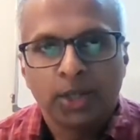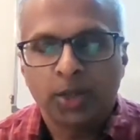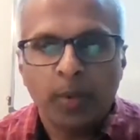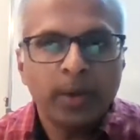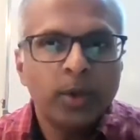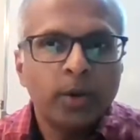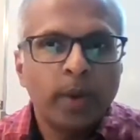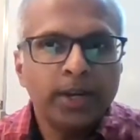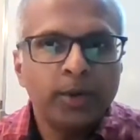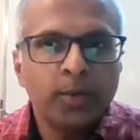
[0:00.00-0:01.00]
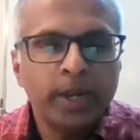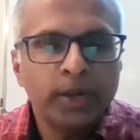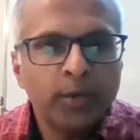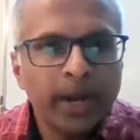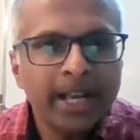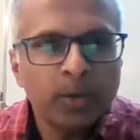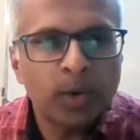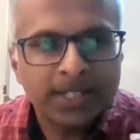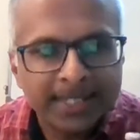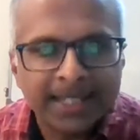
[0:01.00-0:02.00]
So when you're reading
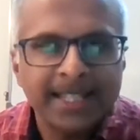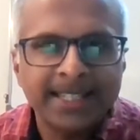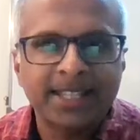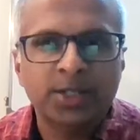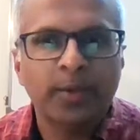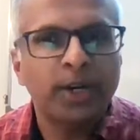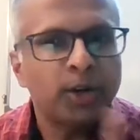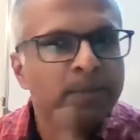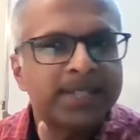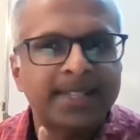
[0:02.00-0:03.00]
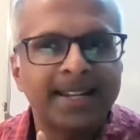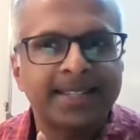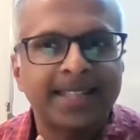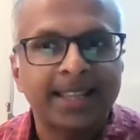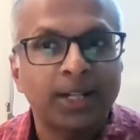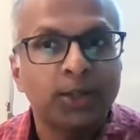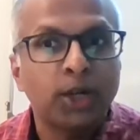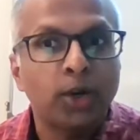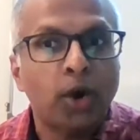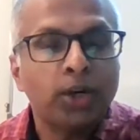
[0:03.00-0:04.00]
verse 36, so we don't misunderstand that
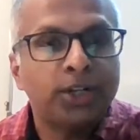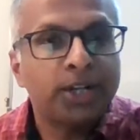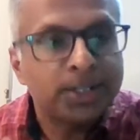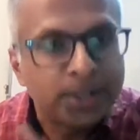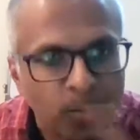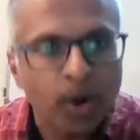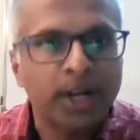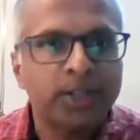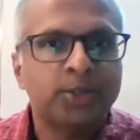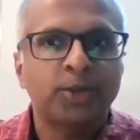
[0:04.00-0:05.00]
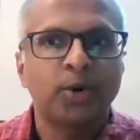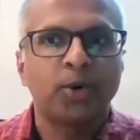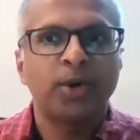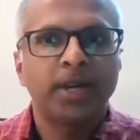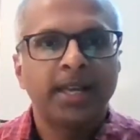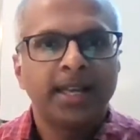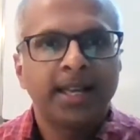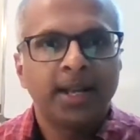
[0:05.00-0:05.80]
the Lord doesn't want us to know